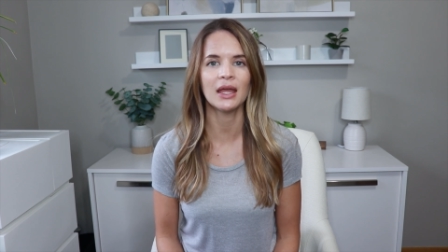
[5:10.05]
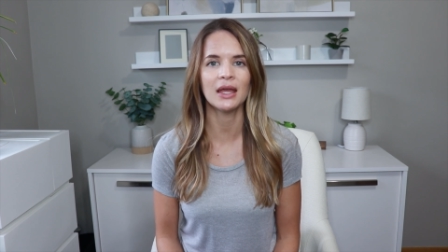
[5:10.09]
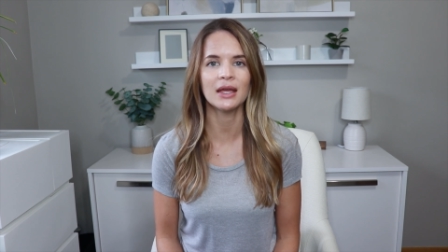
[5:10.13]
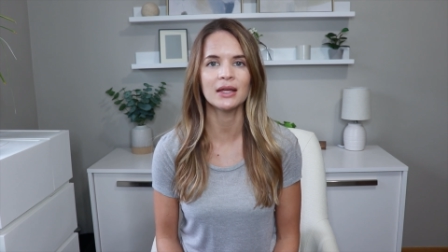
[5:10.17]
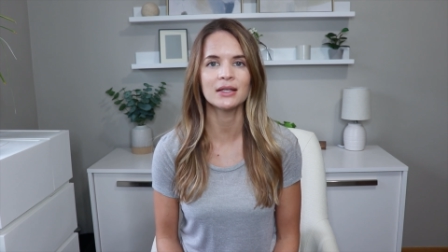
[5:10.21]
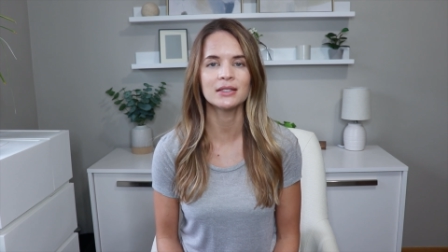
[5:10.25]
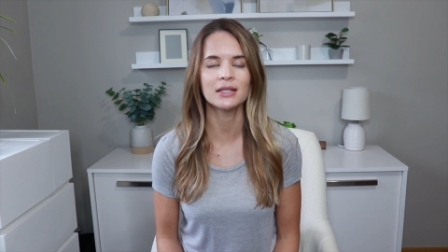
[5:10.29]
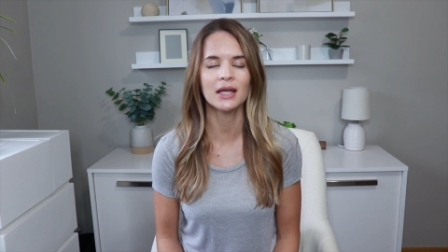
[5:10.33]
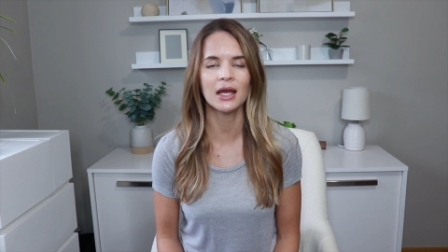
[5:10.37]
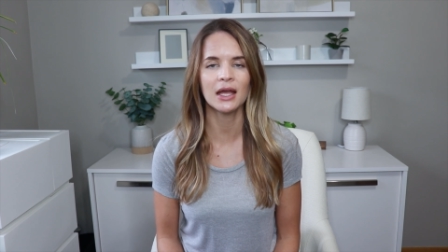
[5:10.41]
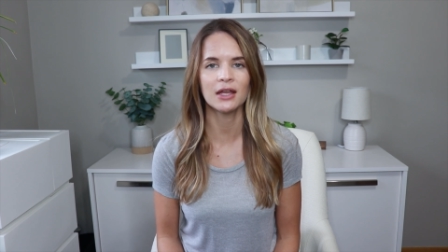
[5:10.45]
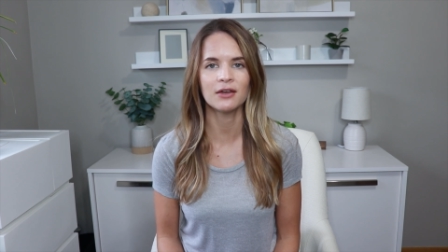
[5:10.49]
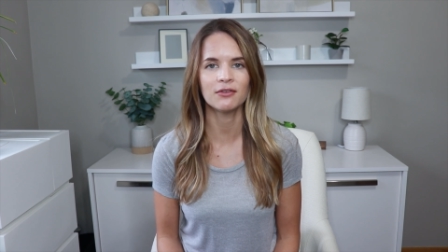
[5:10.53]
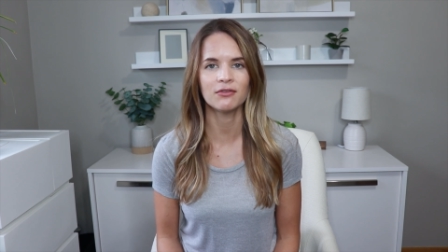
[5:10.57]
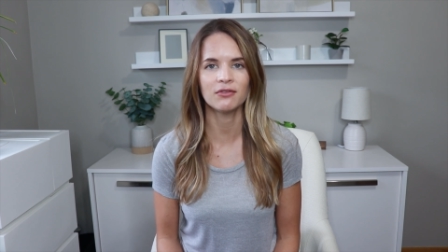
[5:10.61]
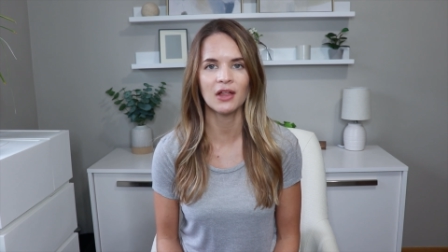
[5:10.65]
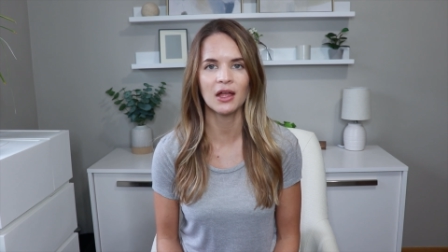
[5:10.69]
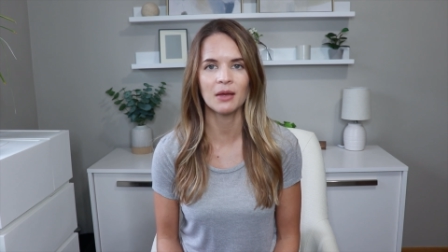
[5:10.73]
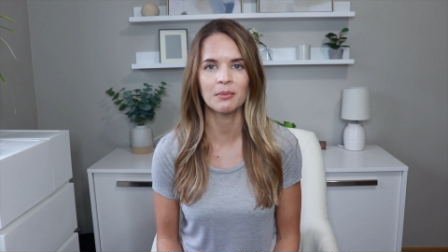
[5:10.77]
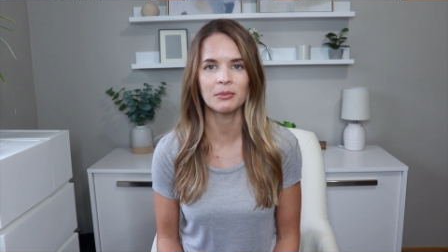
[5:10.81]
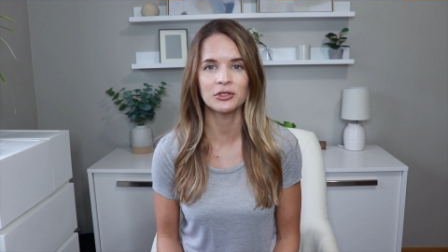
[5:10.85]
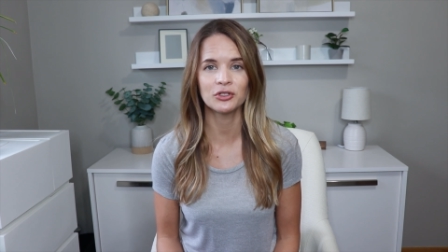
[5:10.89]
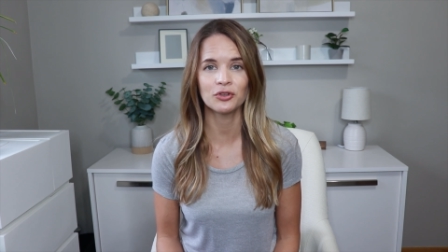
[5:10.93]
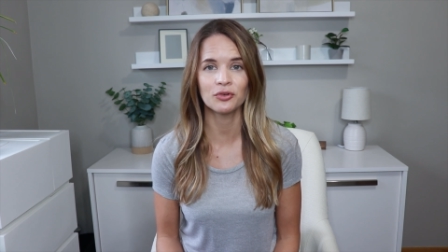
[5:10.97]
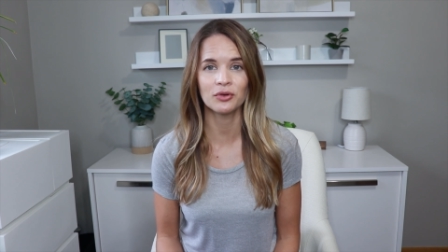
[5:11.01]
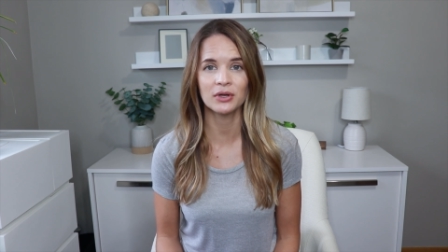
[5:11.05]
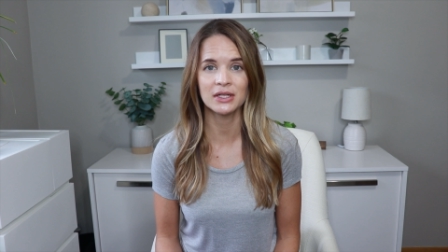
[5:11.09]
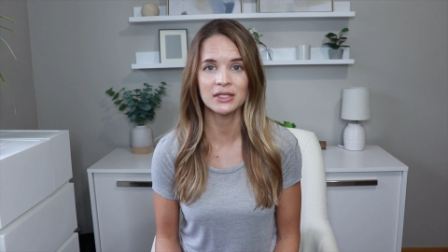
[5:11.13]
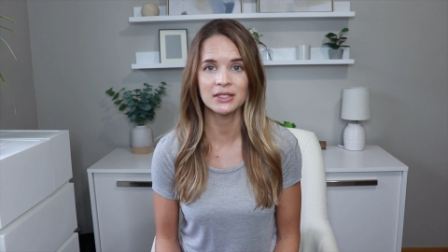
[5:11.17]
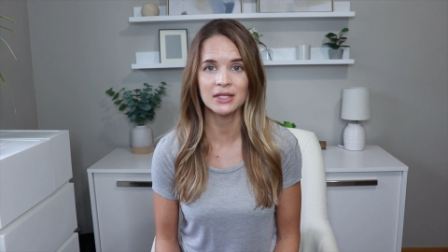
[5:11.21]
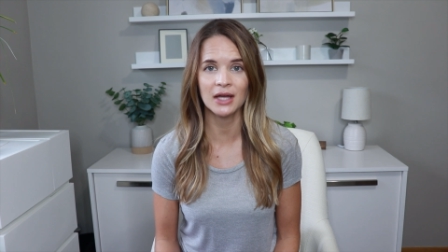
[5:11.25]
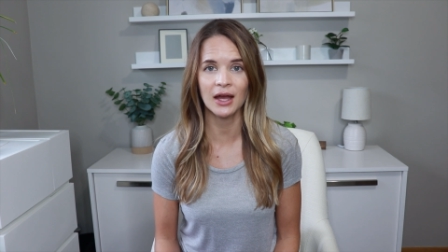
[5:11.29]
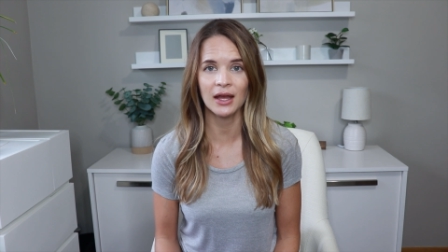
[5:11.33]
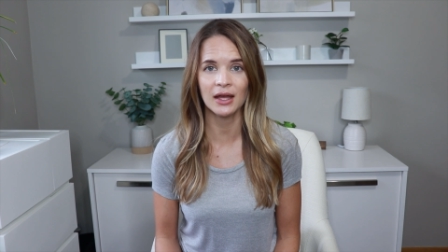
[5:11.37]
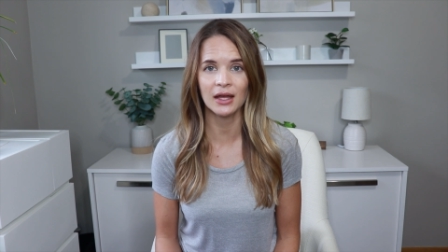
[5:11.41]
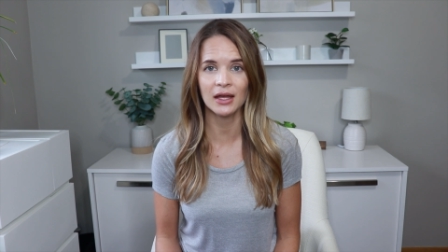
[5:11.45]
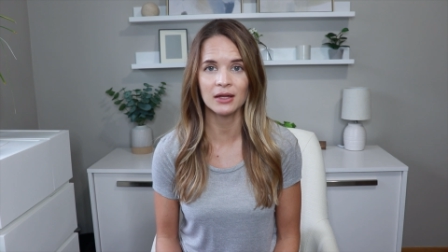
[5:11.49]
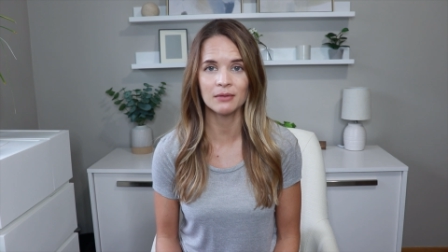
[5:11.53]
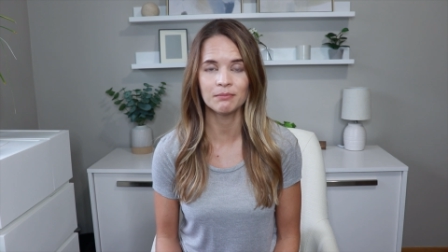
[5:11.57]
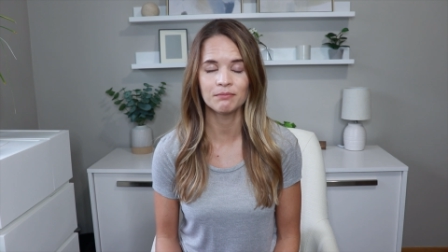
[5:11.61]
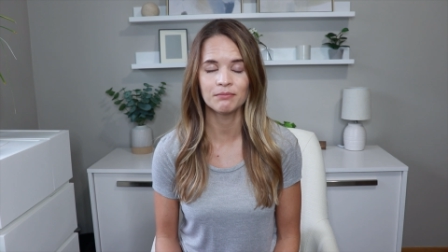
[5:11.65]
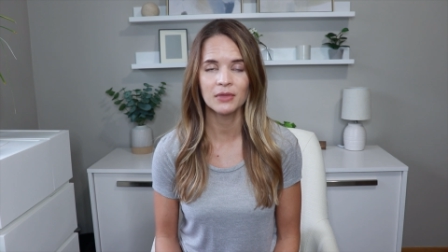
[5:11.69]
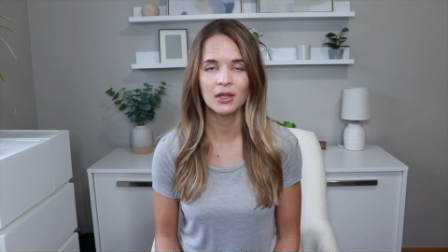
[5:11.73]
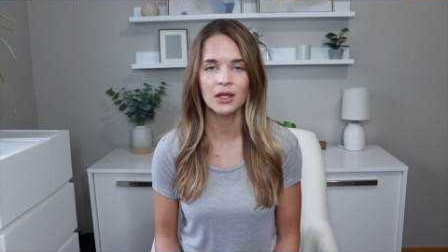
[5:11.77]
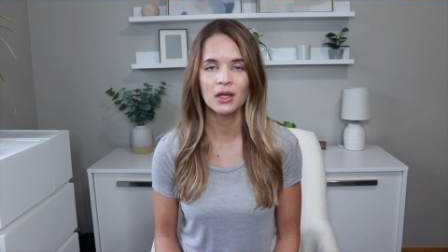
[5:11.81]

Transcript: anti inflammatory diet.